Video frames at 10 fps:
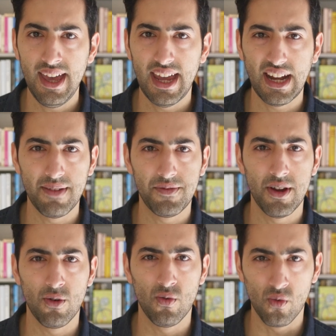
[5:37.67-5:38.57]
And if
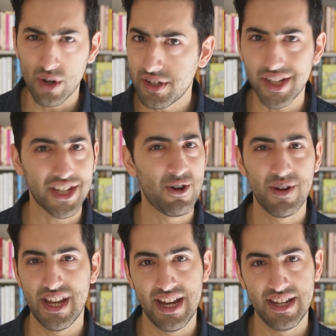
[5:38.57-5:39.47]
they're really
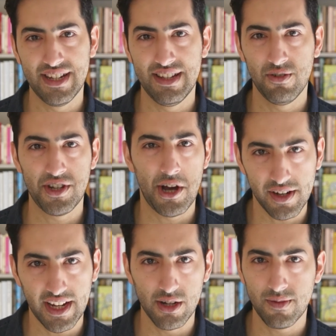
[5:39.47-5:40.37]
going at it and they're
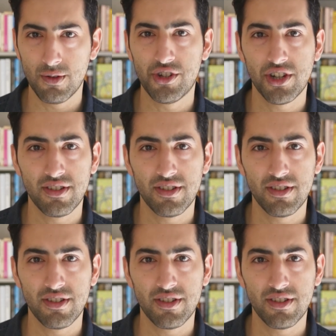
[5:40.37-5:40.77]
talking over each